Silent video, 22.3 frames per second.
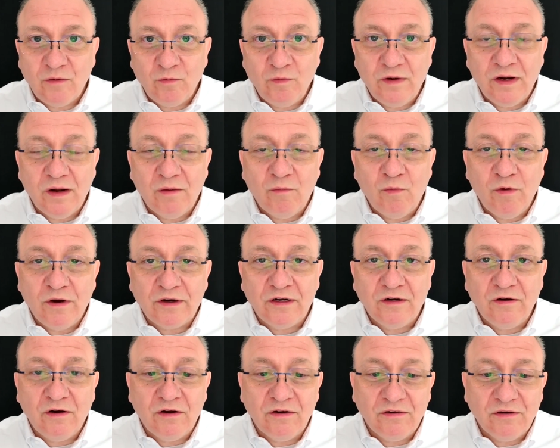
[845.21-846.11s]
that we are
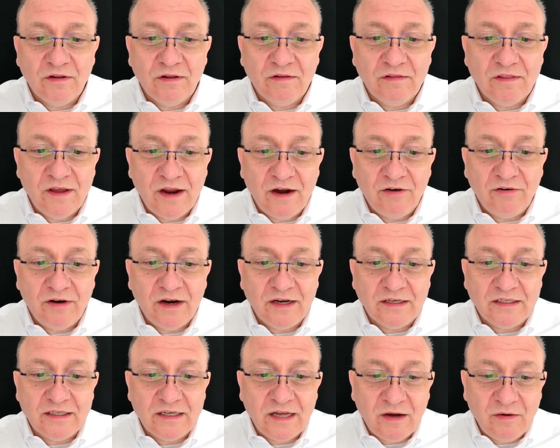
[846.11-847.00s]
working on there
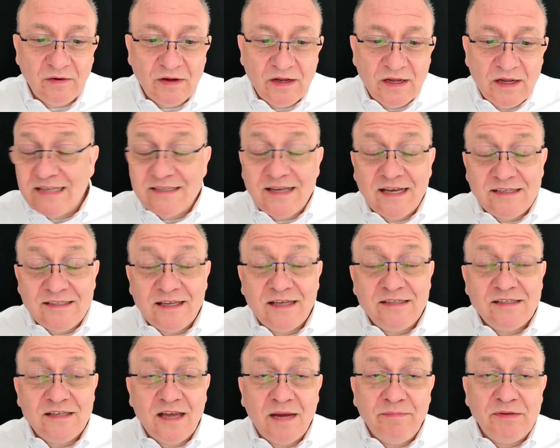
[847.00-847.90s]
right now. As I
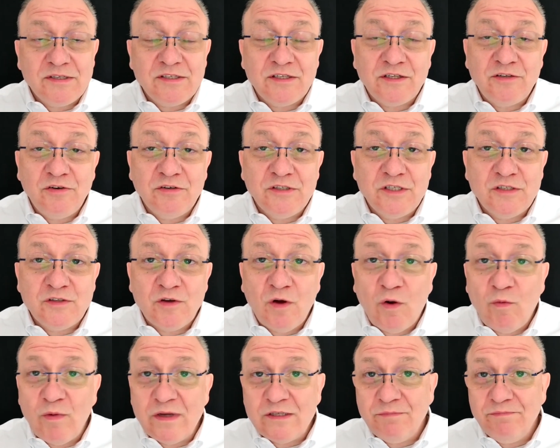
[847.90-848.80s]
say, cybersecurity is
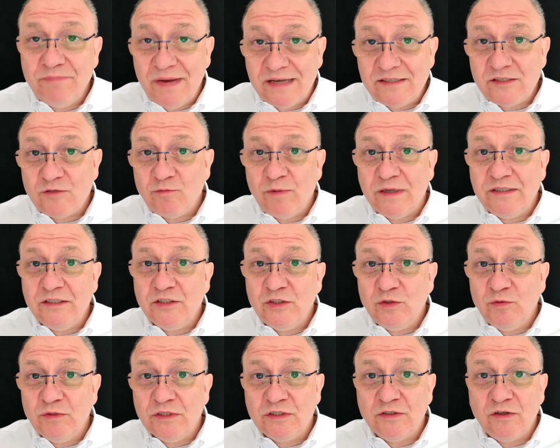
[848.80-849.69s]
always best when you
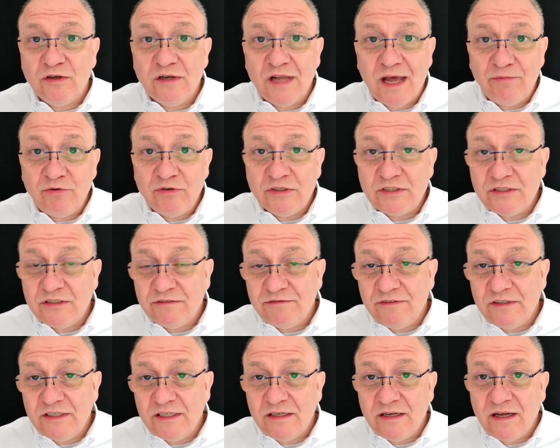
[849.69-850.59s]
do it
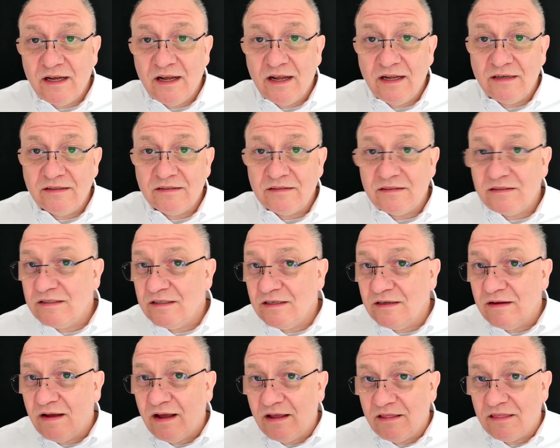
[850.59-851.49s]
collaboratively. And
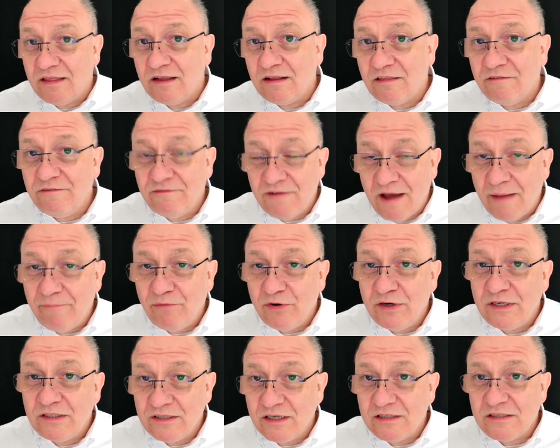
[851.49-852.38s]
I think the
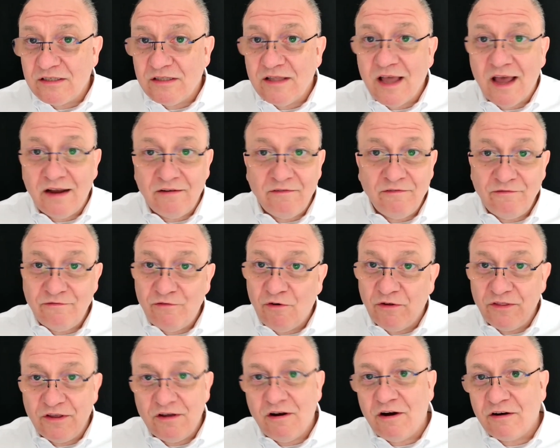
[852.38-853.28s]
fabric does that
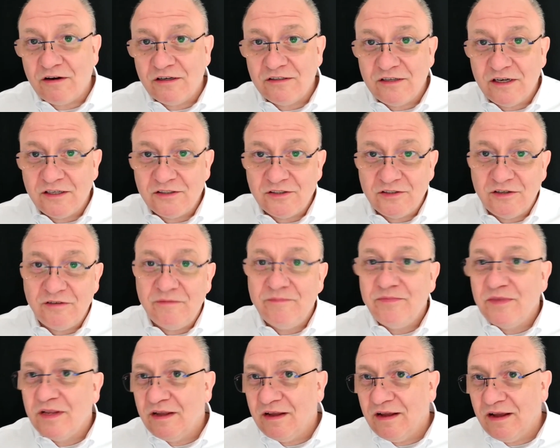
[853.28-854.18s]
for the architecture,
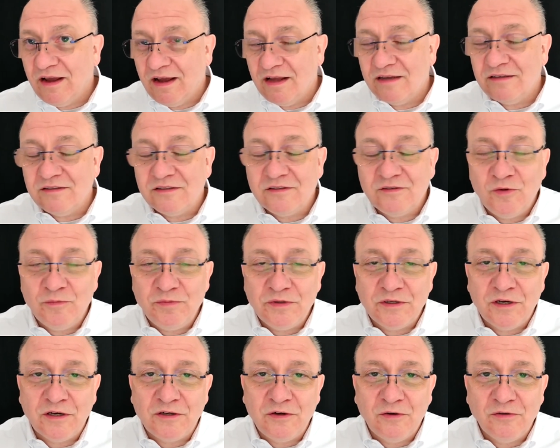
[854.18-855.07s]
and
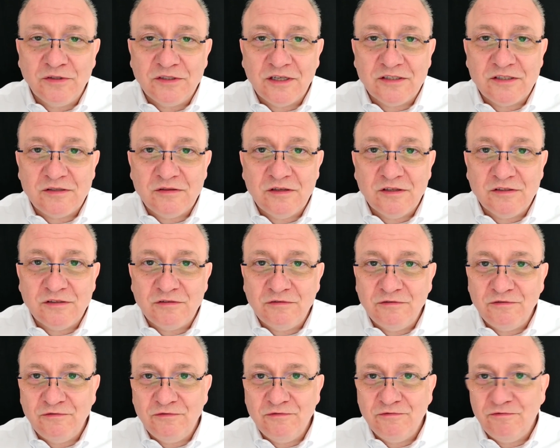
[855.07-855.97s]
KuppingerCole does this
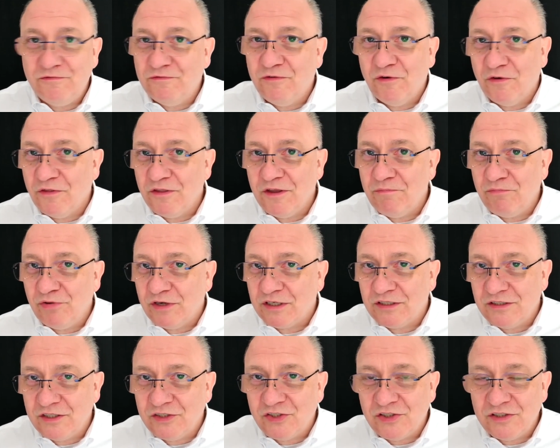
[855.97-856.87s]
for the
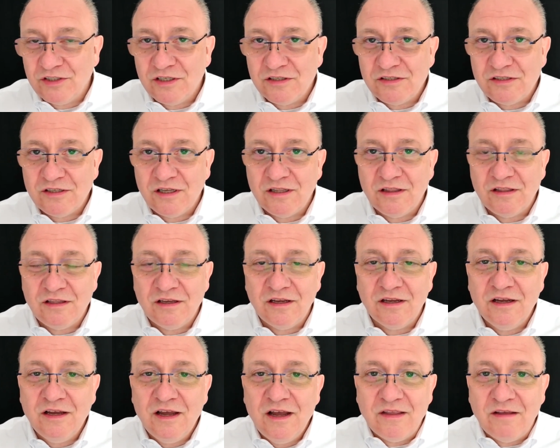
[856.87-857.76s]
practitioners and
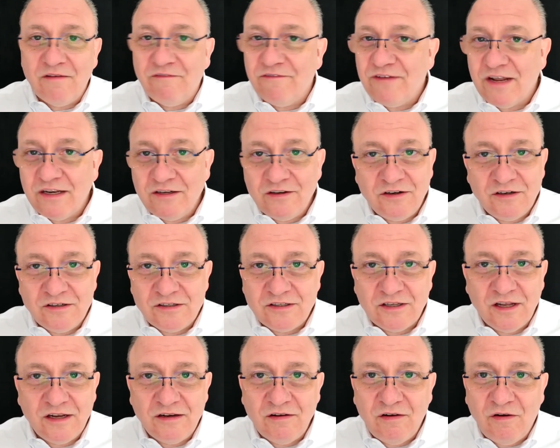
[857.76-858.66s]
the
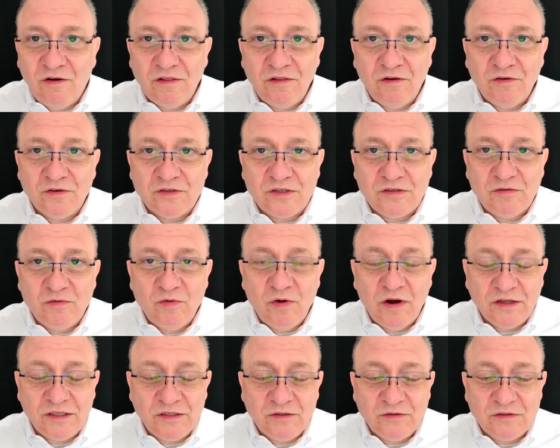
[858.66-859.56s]
vendors and all those
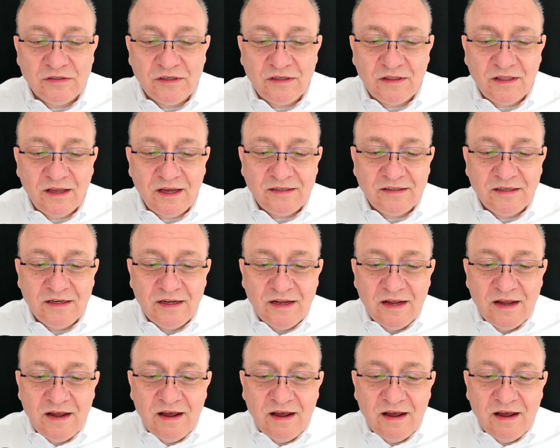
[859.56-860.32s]
who are using that.